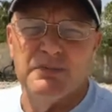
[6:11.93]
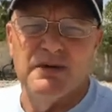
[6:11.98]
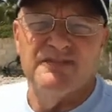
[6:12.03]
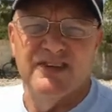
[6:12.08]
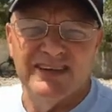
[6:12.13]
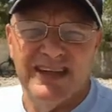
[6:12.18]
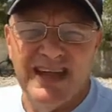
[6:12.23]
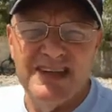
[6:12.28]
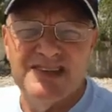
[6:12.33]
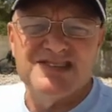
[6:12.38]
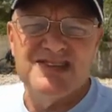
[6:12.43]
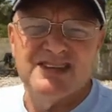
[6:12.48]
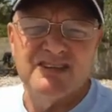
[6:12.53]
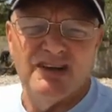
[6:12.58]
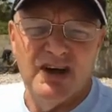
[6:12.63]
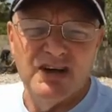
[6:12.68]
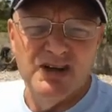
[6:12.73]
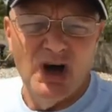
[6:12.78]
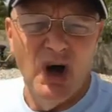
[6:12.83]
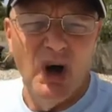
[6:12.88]
But Valencia,
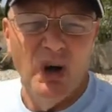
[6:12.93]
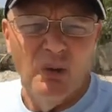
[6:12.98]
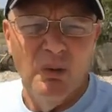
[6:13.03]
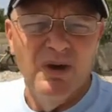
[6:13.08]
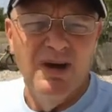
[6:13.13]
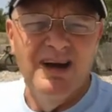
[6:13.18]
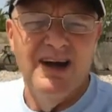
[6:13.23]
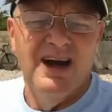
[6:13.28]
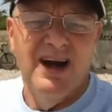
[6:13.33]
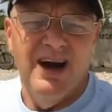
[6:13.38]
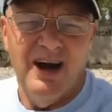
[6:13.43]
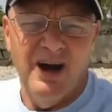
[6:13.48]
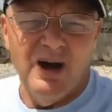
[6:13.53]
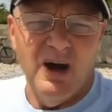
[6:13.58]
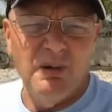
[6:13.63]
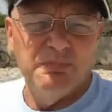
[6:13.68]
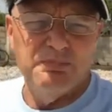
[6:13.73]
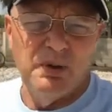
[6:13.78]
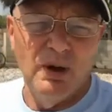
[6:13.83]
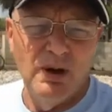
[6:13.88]
I know,
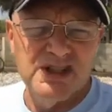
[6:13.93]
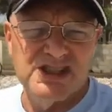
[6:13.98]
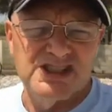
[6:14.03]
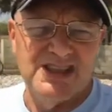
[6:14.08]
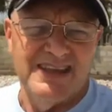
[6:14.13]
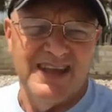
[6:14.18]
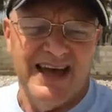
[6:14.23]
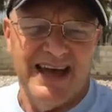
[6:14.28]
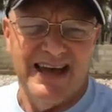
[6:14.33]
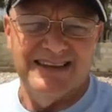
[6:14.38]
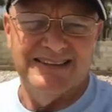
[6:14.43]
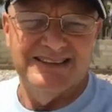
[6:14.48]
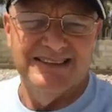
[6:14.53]
are pushing that.